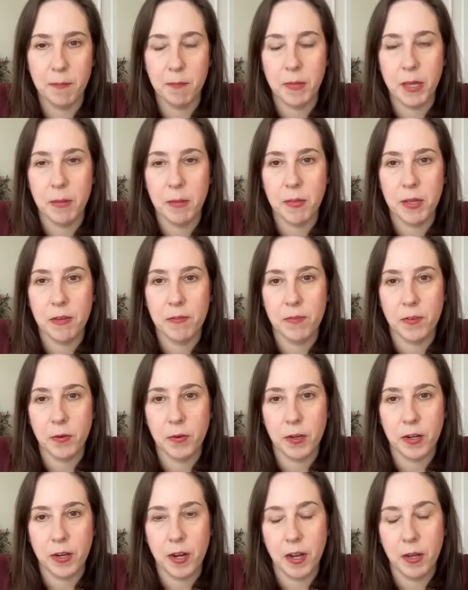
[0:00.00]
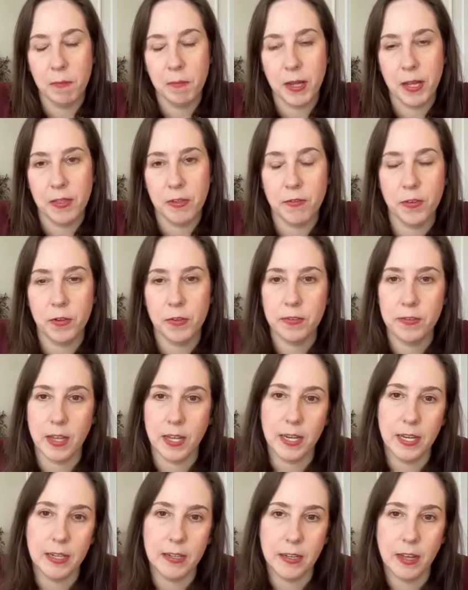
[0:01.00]
maybe voted on by the full
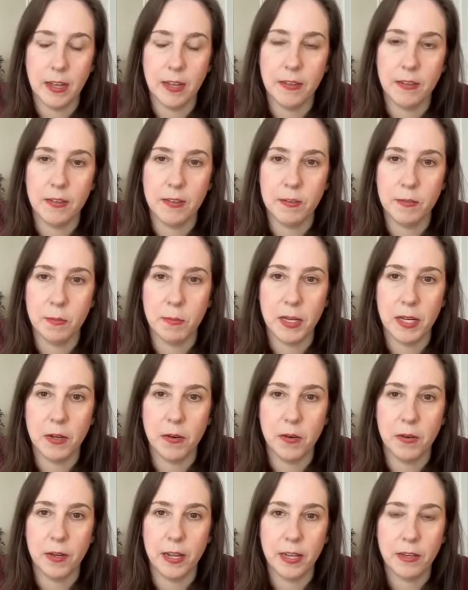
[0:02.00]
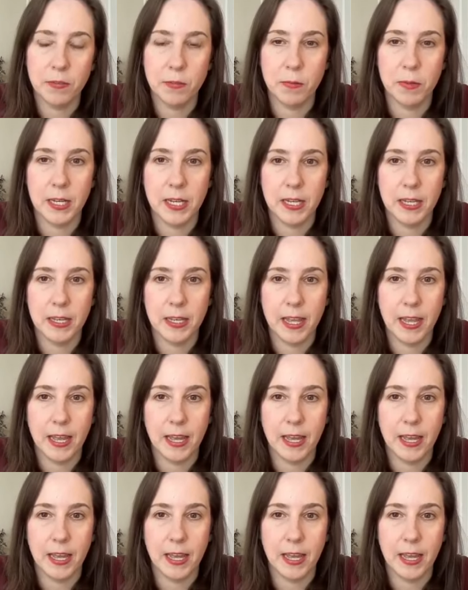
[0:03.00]
Senate this week or next week.